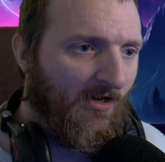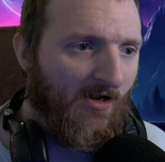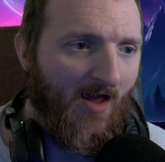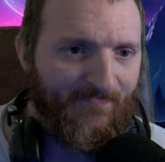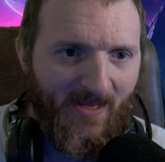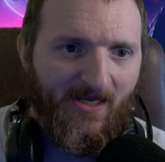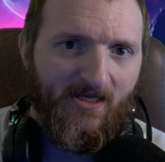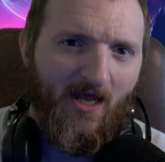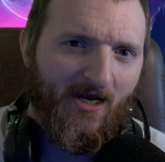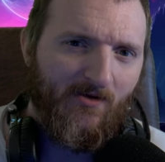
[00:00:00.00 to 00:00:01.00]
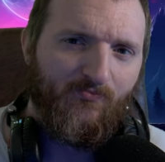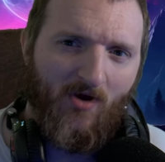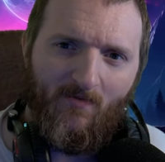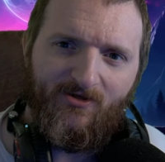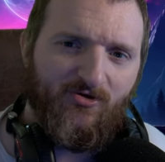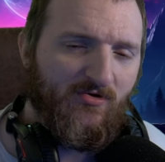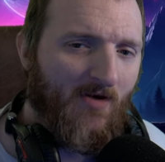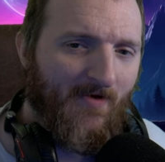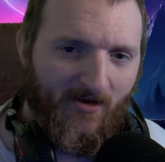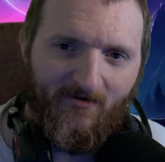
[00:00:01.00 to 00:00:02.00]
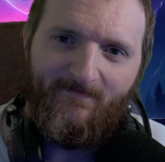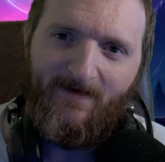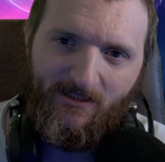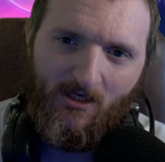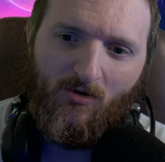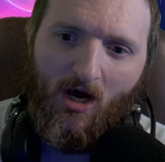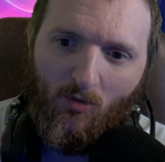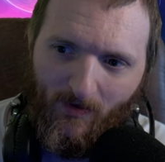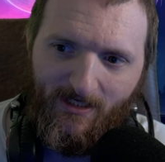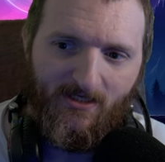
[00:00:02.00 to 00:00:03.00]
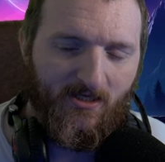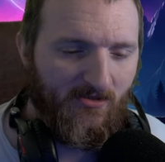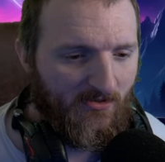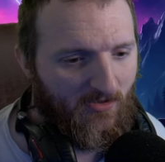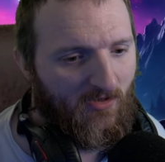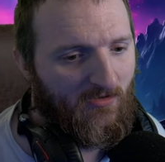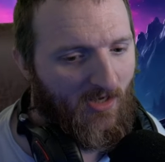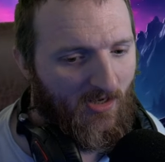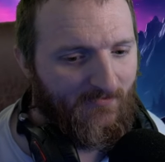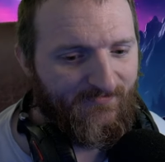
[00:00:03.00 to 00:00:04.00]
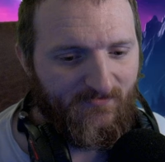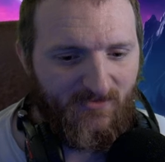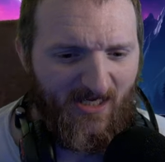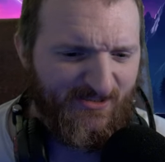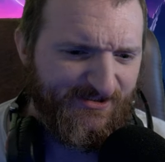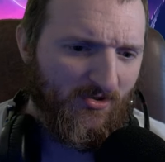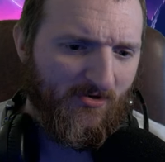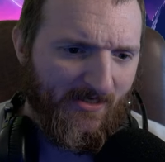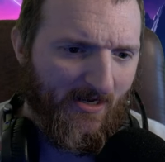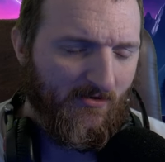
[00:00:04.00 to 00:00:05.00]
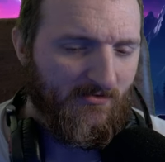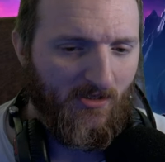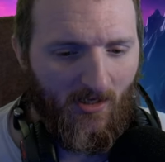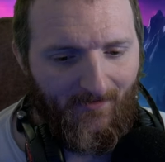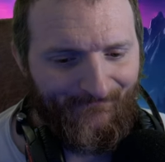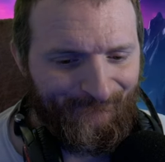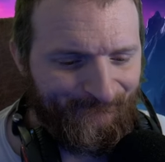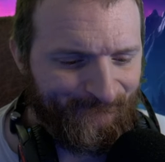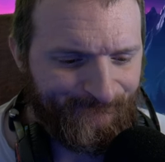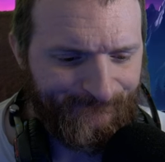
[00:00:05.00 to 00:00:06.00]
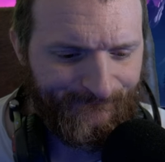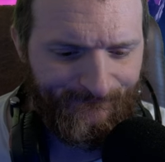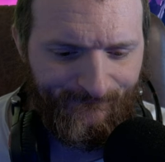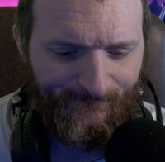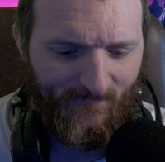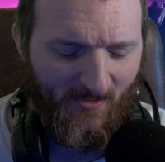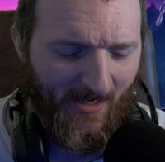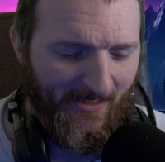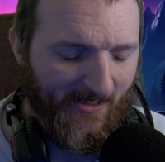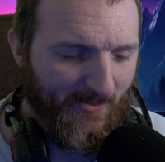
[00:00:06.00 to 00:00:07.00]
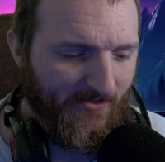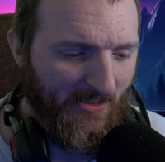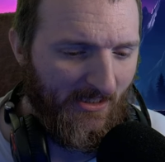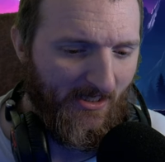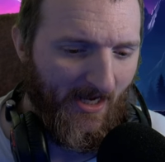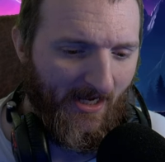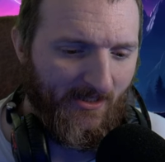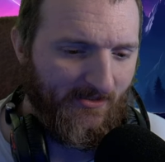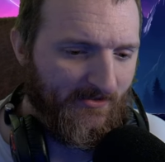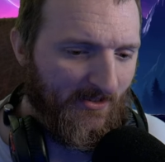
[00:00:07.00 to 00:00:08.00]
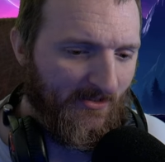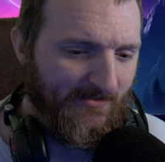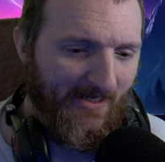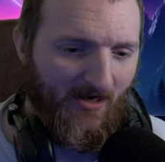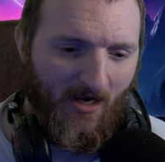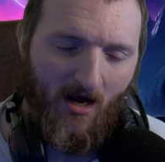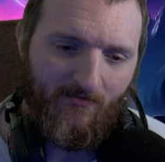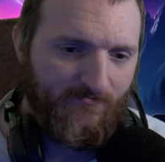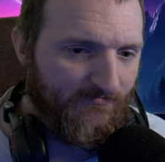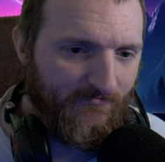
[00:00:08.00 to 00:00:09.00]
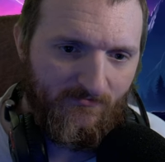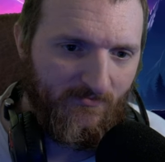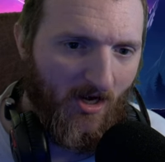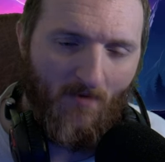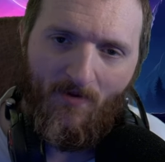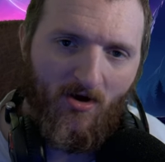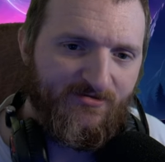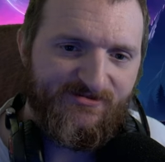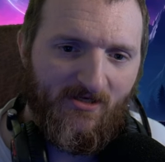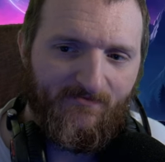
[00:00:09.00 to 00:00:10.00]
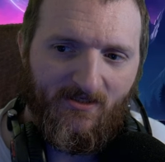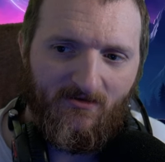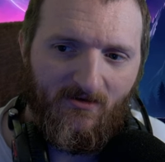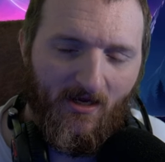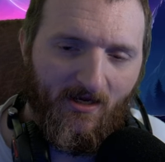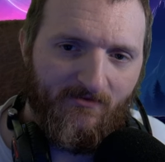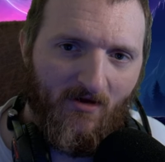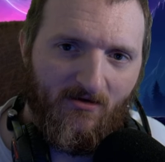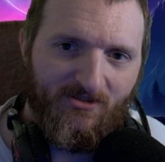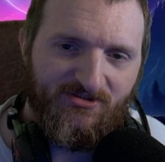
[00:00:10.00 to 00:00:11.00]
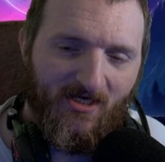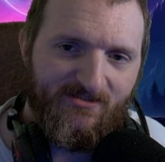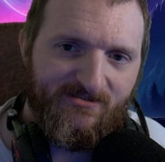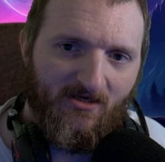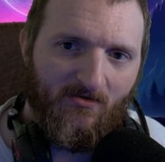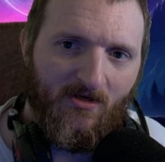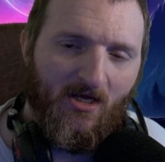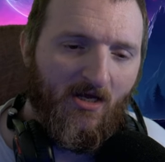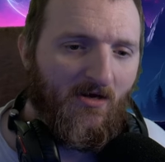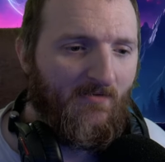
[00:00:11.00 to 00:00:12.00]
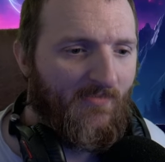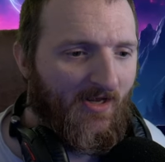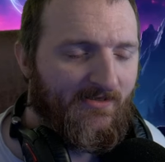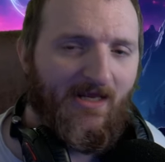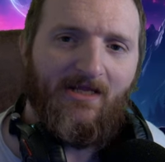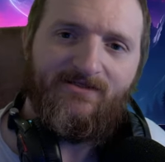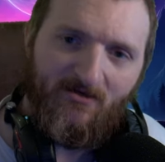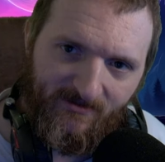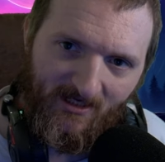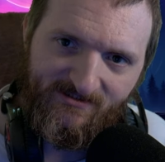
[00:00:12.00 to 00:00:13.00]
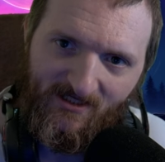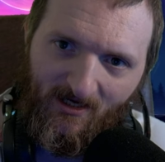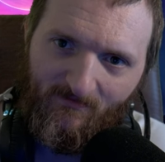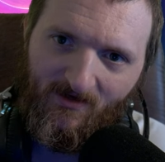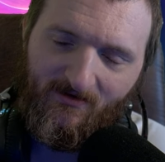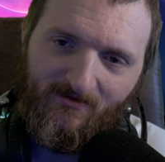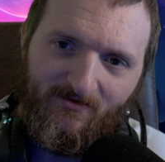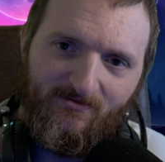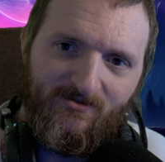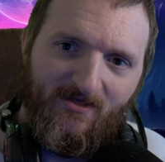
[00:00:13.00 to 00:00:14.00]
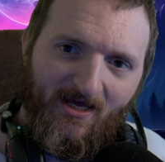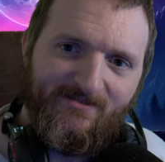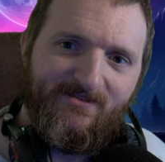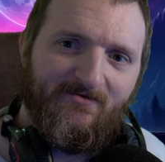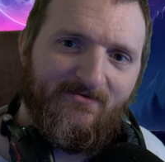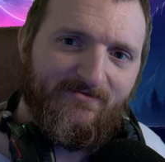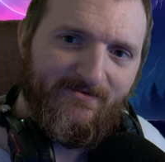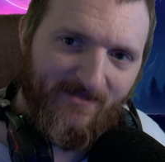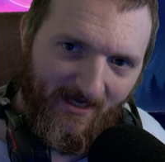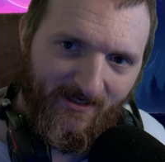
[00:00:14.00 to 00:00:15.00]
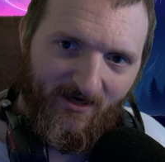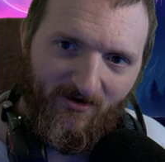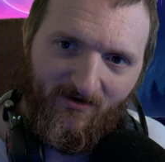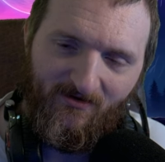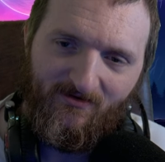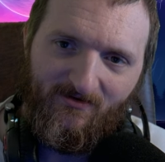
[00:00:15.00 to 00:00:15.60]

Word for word: I'm thinking I could probably do about a video a week. Um, kind of starting out um, again, and uh, yeah, I'll I'll post something and I'll let you guys know. But until next time, you guys take care,